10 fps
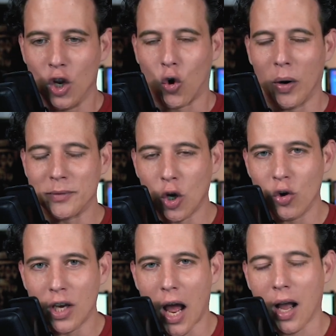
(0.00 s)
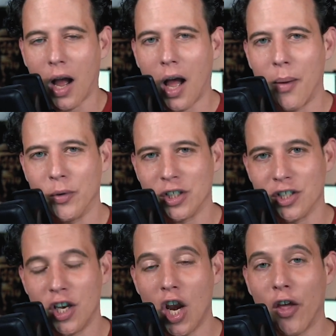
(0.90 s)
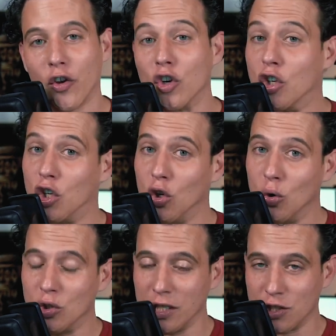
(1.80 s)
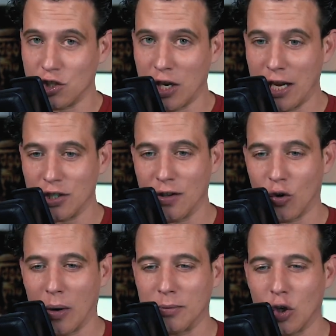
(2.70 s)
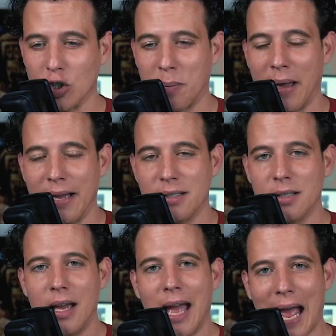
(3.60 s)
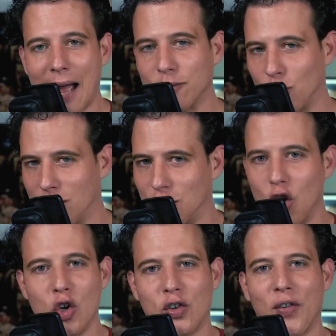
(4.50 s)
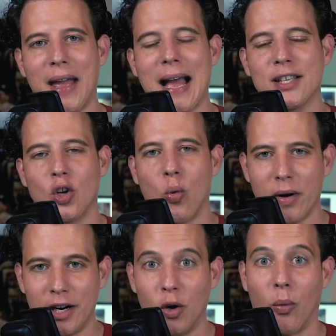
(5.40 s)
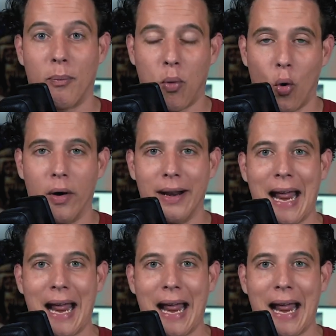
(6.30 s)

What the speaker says: Crypto.com, which is another huge exchange in the crypto space, after this huge fiasco, wanted to report and